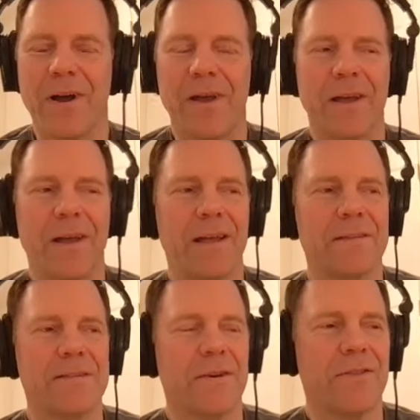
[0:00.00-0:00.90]
it and
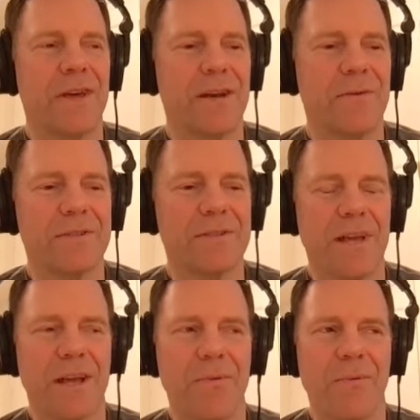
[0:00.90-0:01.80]
so then it was
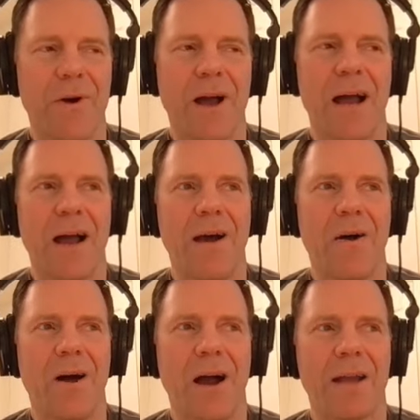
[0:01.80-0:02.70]
like
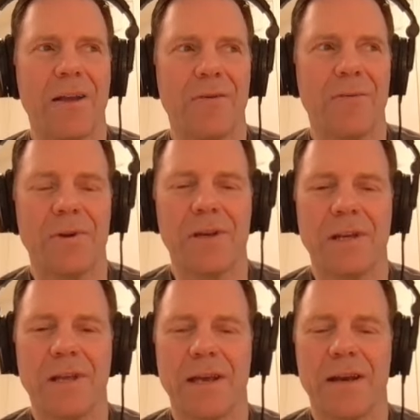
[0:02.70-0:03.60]
wow i could really
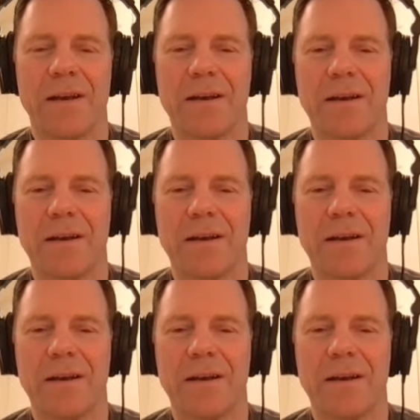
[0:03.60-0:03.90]
get